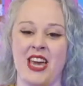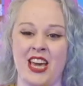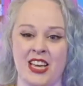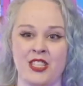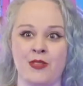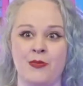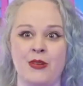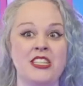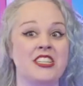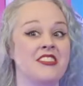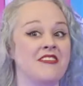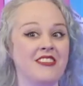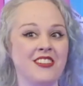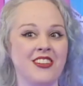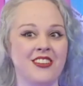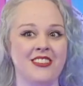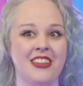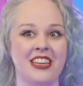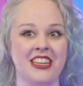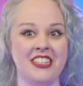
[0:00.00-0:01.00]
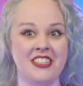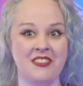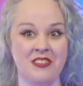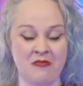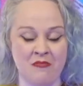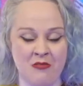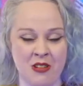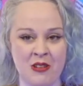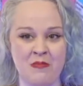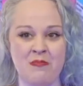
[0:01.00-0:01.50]
exhibition was only
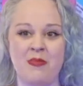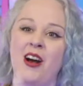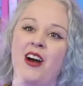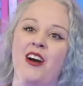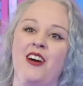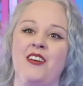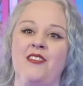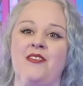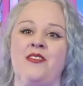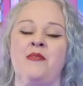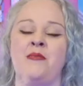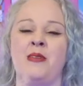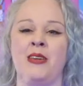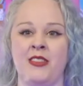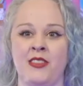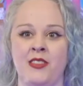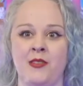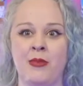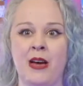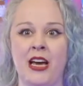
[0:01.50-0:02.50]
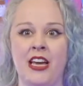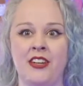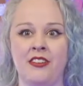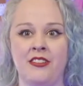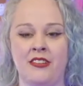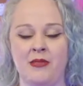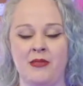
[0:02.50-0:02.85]
one part of the Beyond the Binary